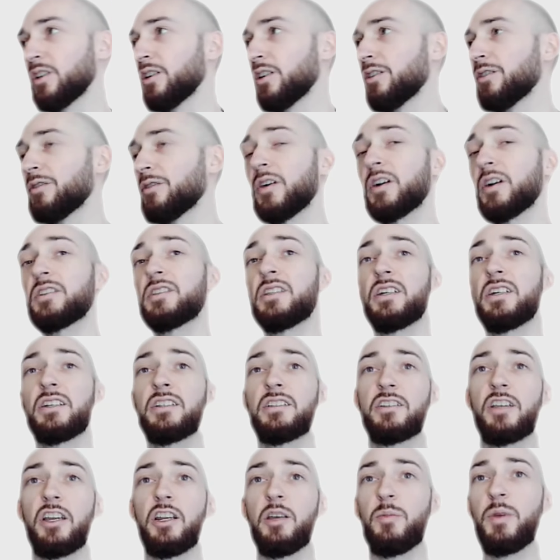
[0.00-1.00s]
First thing is
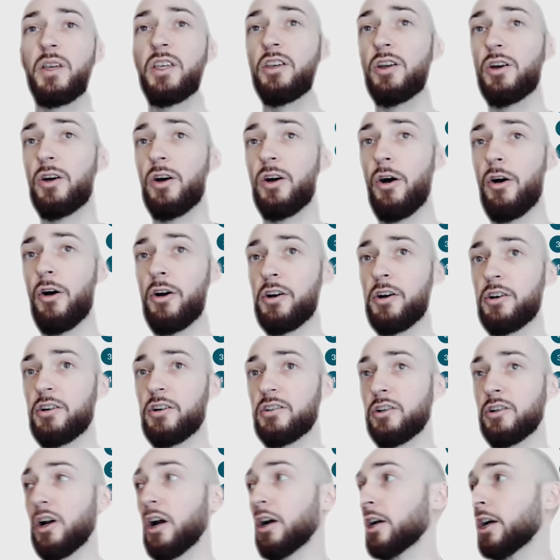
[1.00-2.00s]
going to be your orders
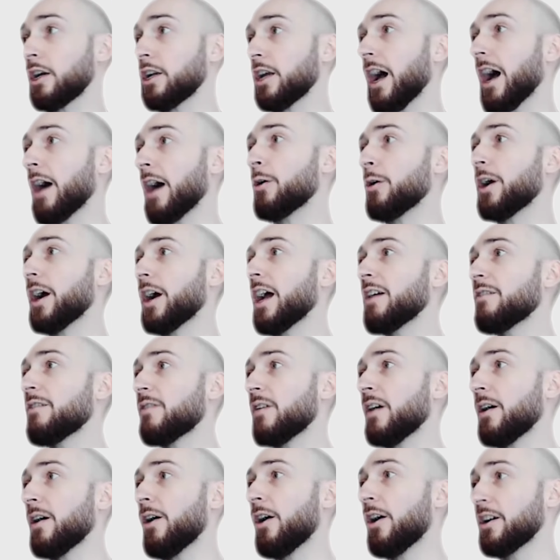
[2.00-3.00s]
are going to arrive
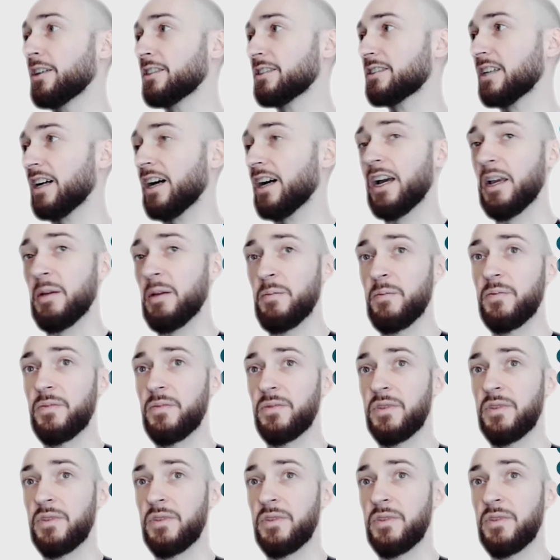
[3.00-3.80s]
on time.